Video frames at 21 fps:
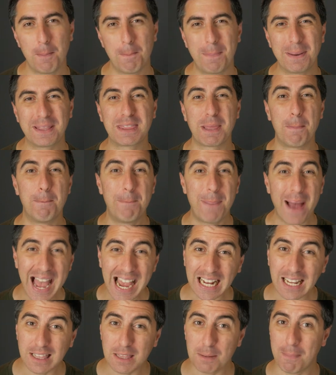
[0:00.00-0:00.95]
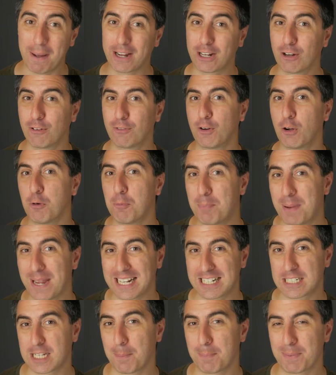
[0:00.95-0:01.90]
but the back of the microphone
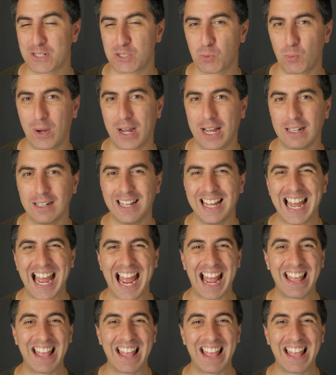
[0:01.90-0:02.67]
picks up as well,